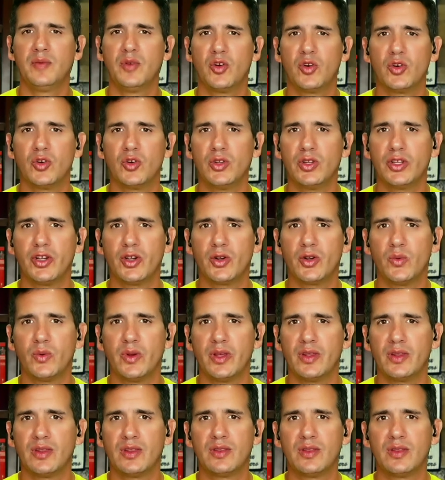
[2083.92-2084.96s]
earlier
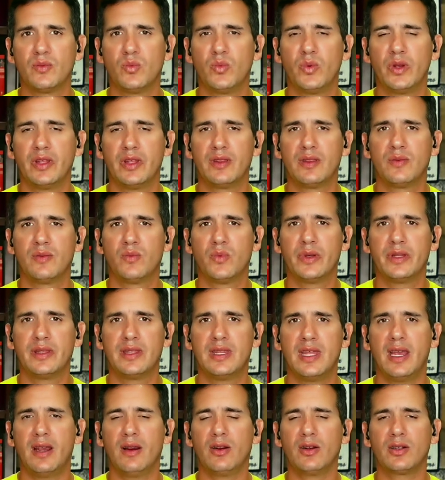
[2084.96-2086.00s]
with
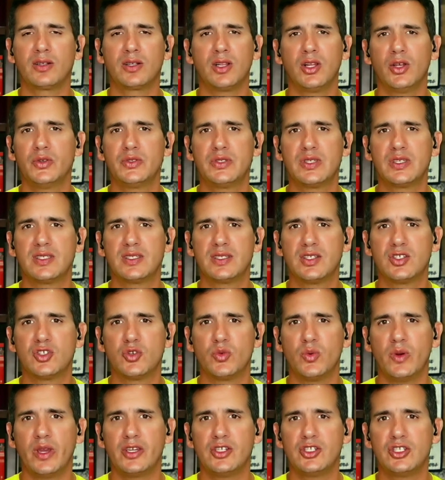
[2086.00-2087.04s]
their closing
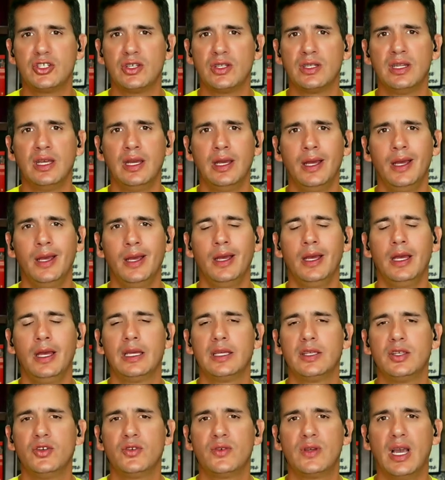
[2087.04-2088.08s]
situation.
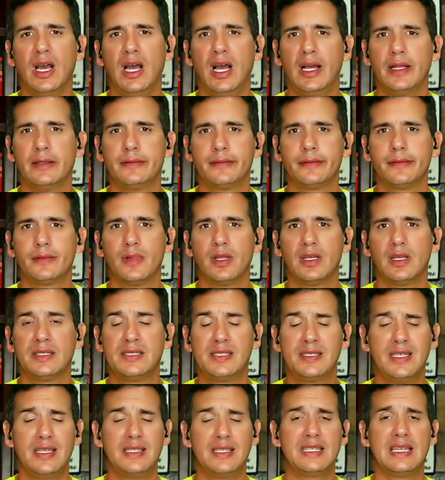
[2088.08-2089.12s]
You got
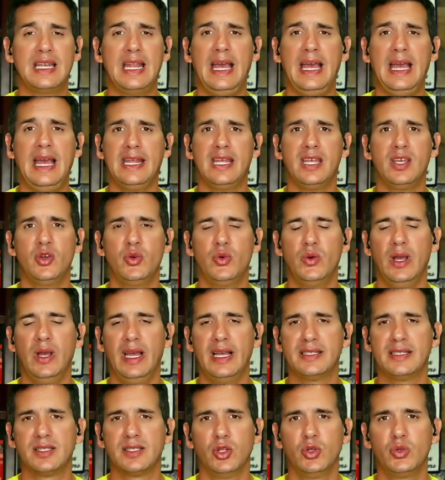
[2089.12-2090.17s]
Cincinnati, who
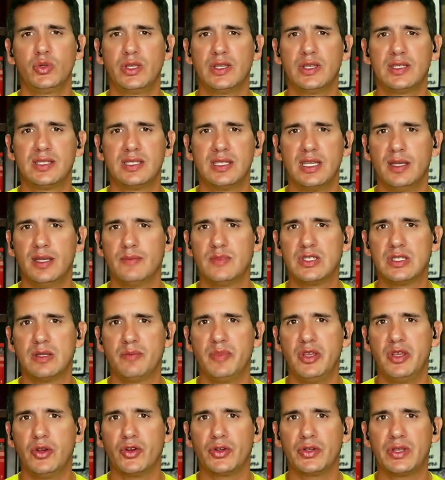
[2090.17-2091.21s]
has Lucas Sims,
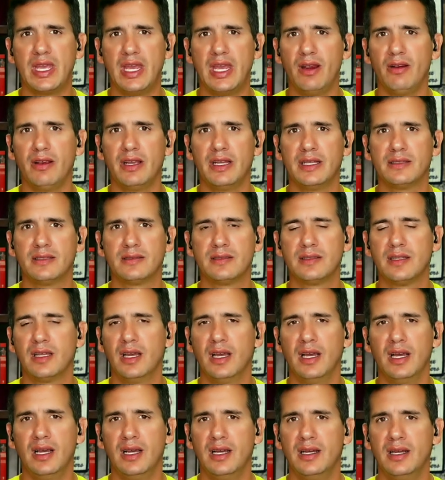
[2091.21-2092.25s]
Amir Garrett.
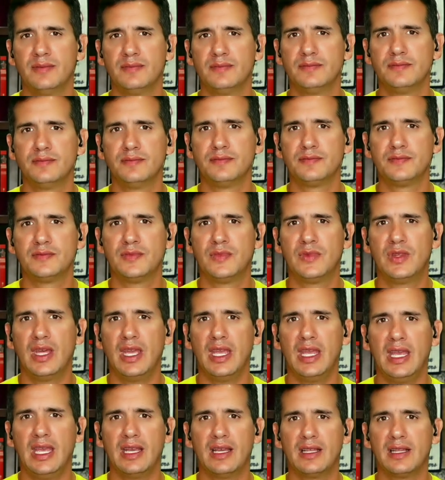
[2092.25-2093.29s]

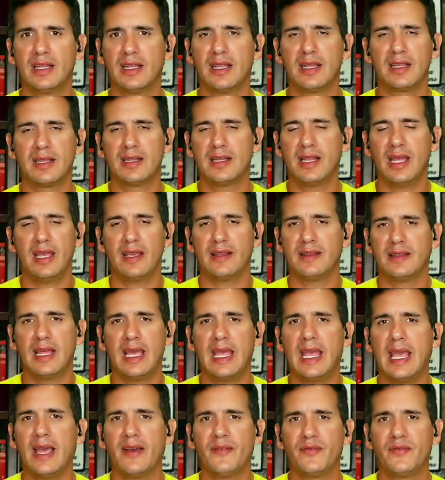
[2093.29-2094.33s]
They
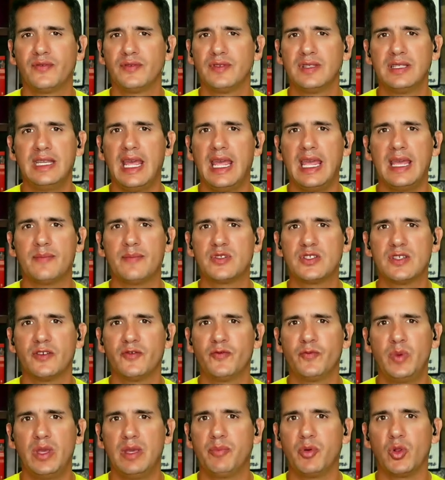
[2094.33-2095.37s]
have names
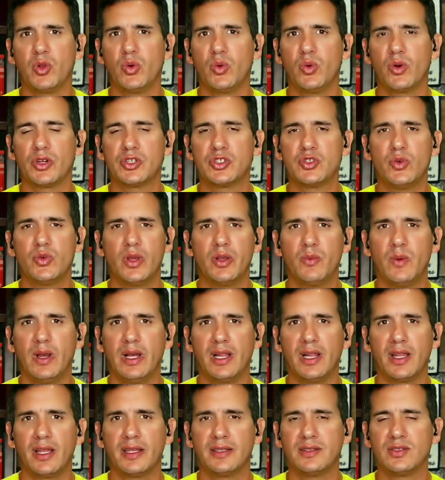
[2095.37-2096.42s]
of people who are doing
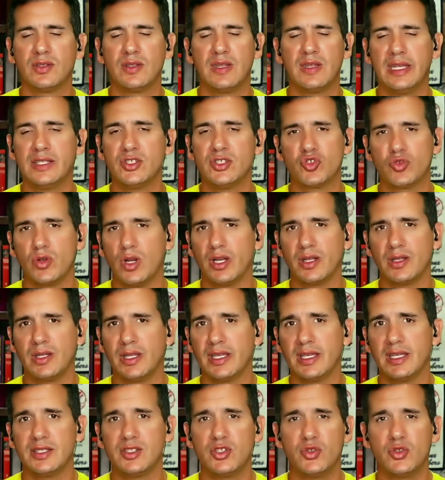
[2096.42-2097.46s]
well and then
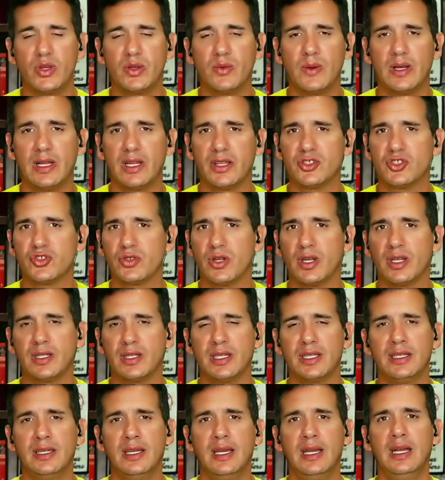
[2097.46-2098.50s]
struggling and doing well and
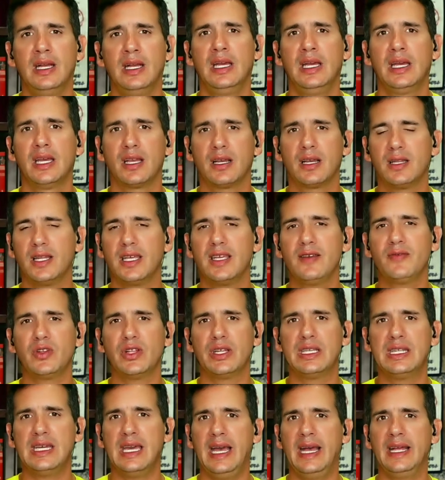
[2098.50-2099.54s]
struggling.
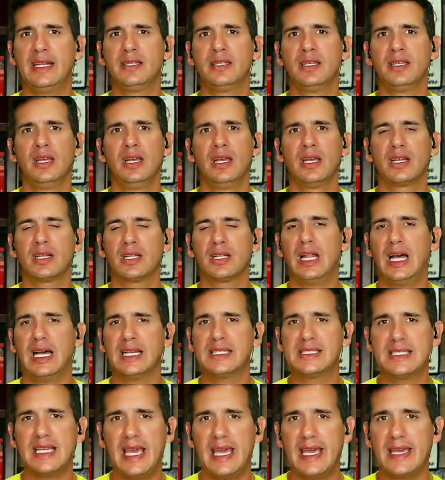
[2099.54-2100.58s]
Cleveland had
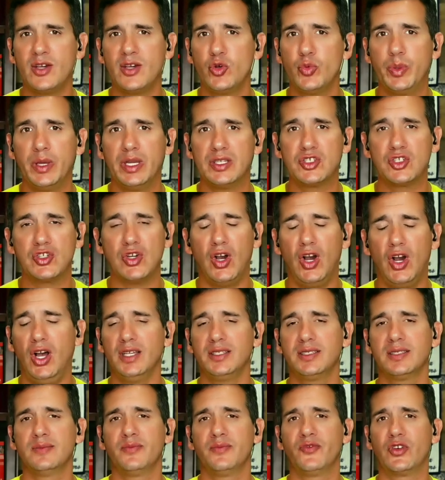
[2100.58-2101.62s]
Clase, who pitched
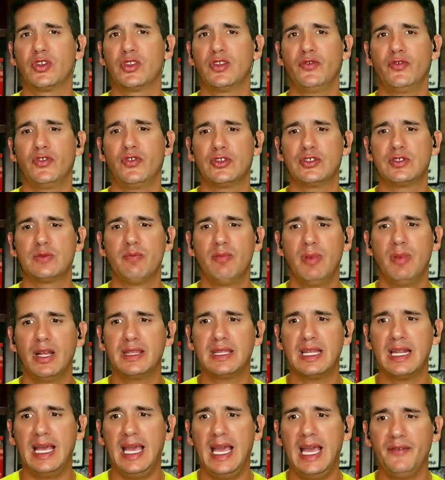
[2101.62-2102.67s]
awesome for the first
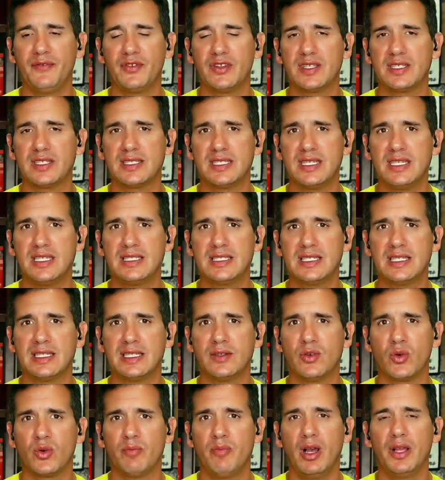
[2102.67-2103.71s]
month and a half of the
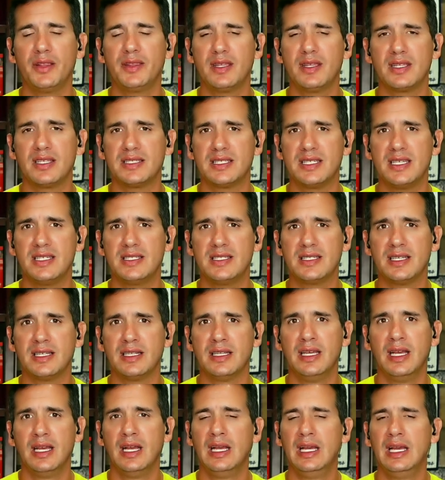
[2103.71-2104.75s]
season or month of the
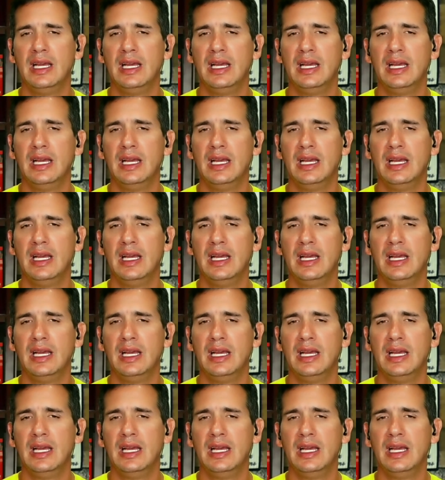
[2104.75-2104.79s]
season.